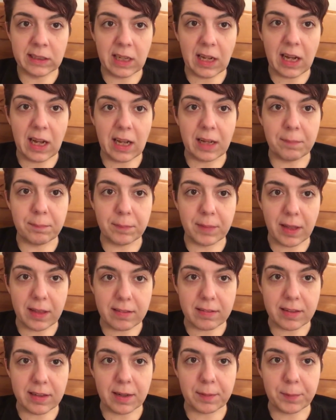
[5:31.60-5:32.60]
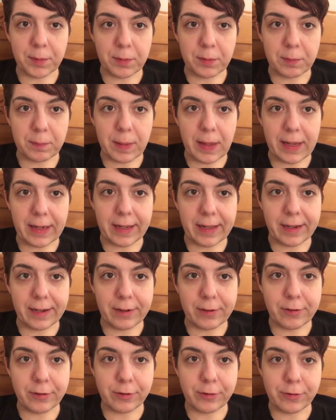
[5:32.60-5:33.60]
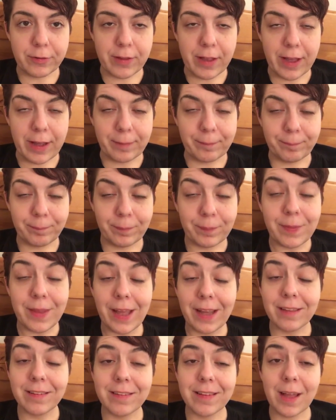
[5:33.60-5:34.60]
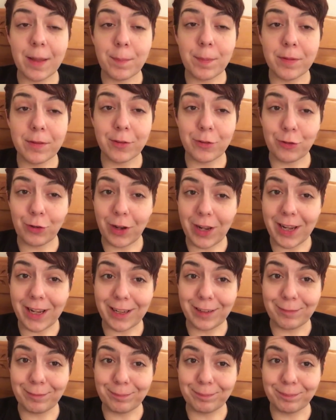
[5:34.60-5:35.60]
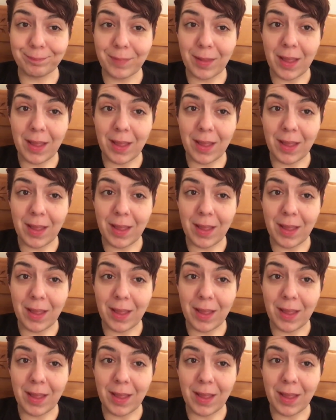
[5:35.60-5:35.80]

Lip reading: I'm guessing I'm going back in on Tuesday. Next step is a drain.